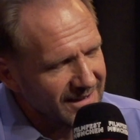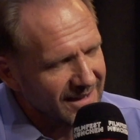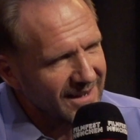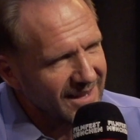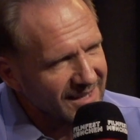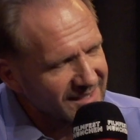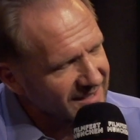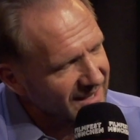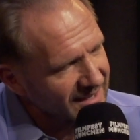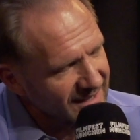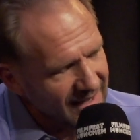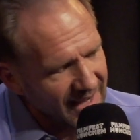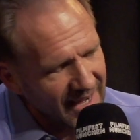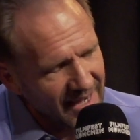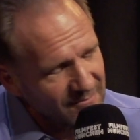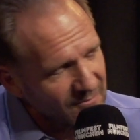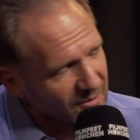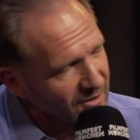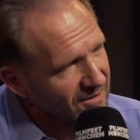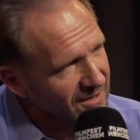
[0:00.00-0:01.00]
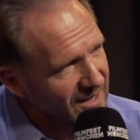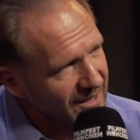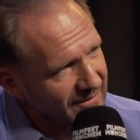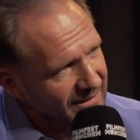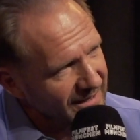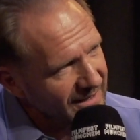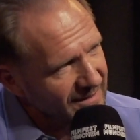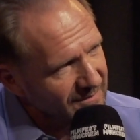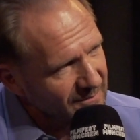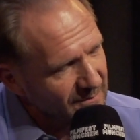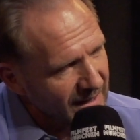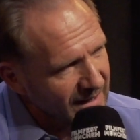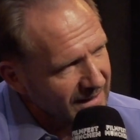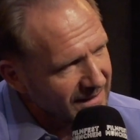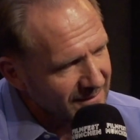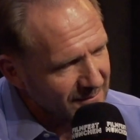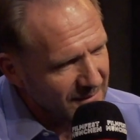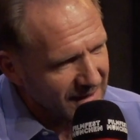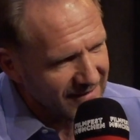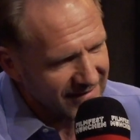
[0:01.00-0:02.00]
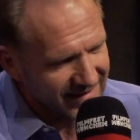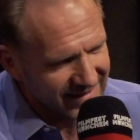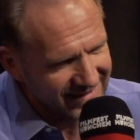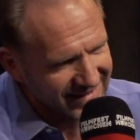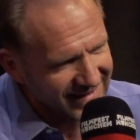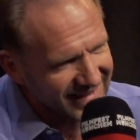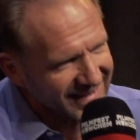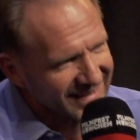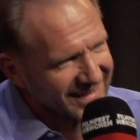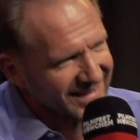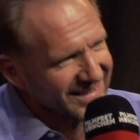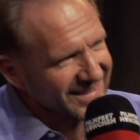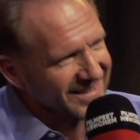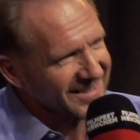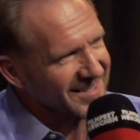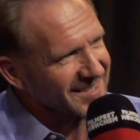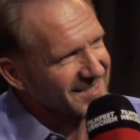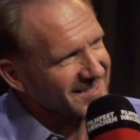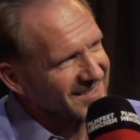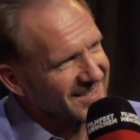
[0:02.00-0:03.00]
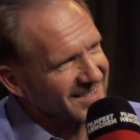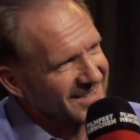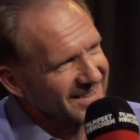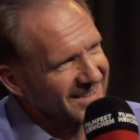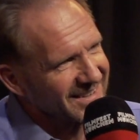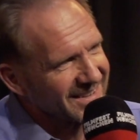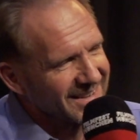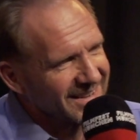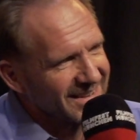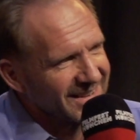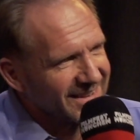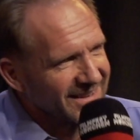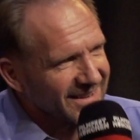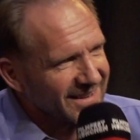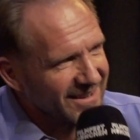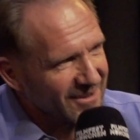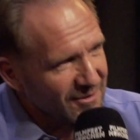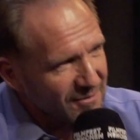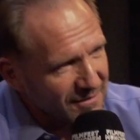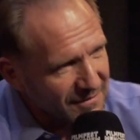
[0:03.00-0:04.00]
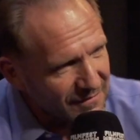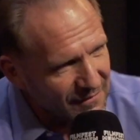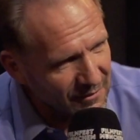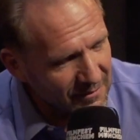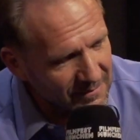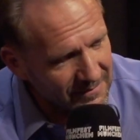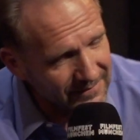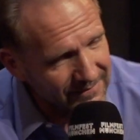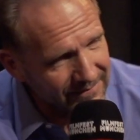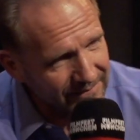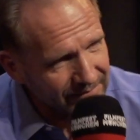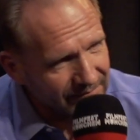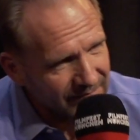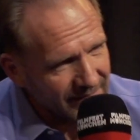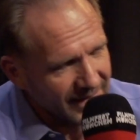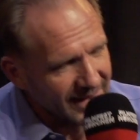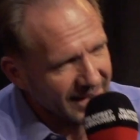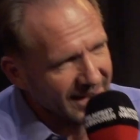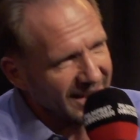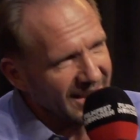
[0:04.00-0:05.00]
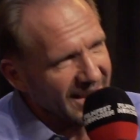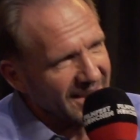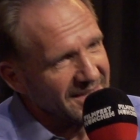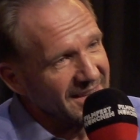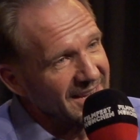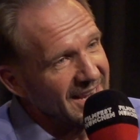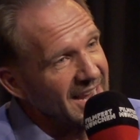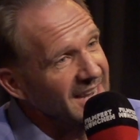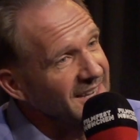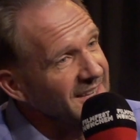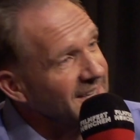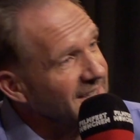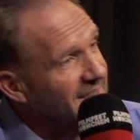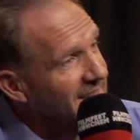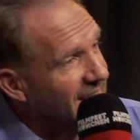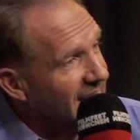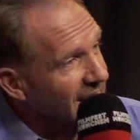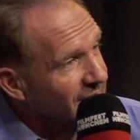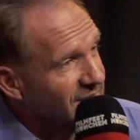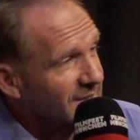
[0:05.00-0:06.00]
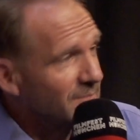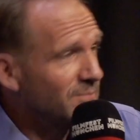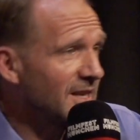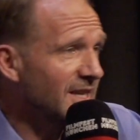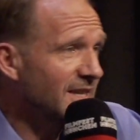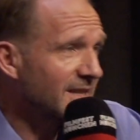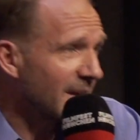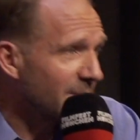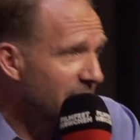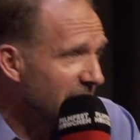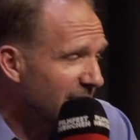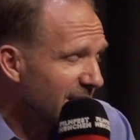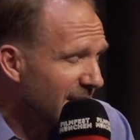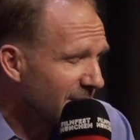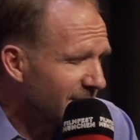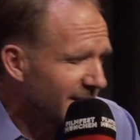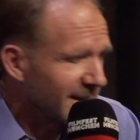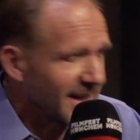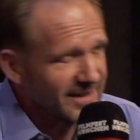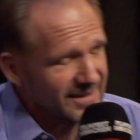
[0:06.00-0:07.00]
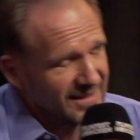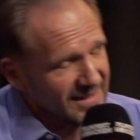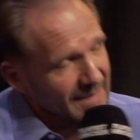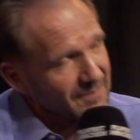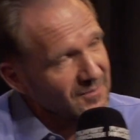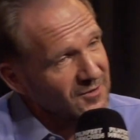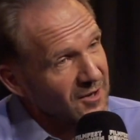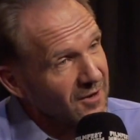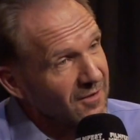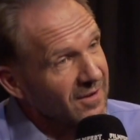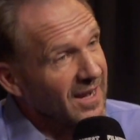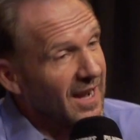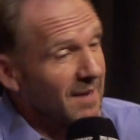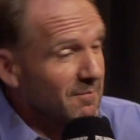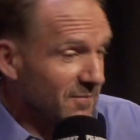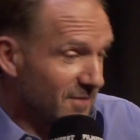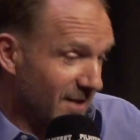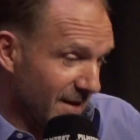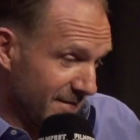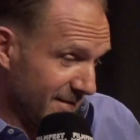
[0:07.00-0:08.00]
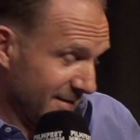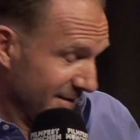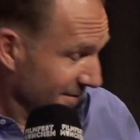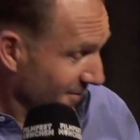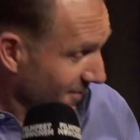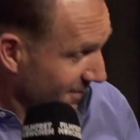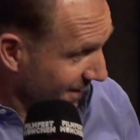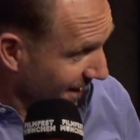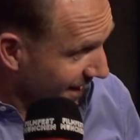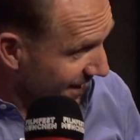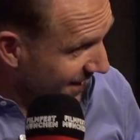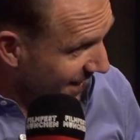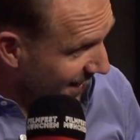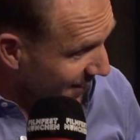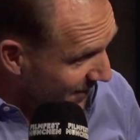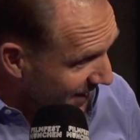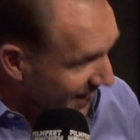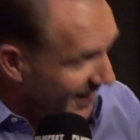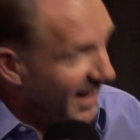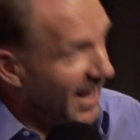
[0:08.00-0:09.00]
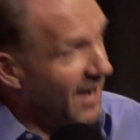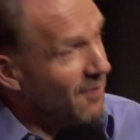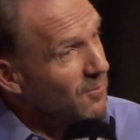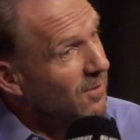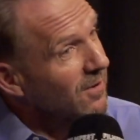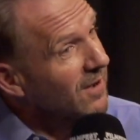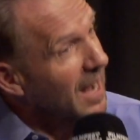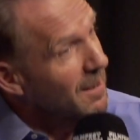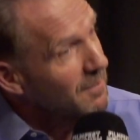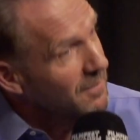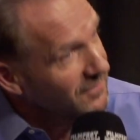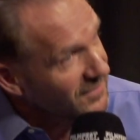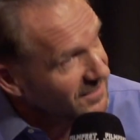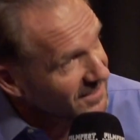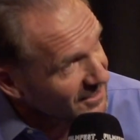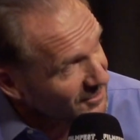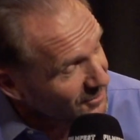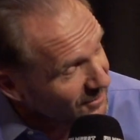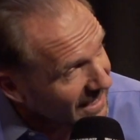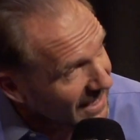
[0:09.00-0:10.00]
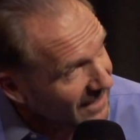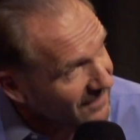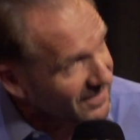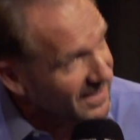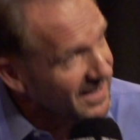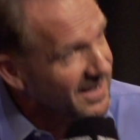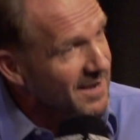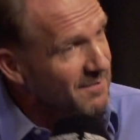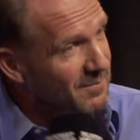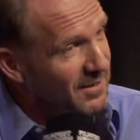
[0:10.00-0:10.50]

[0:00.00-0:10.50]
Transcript: in, and I said, I'm not going in, Ben, wearing this uniform. And the lady in the cafe said, please come in, come in. I said, I'm sorry, I'm not going coming. I will come and visit your cafe,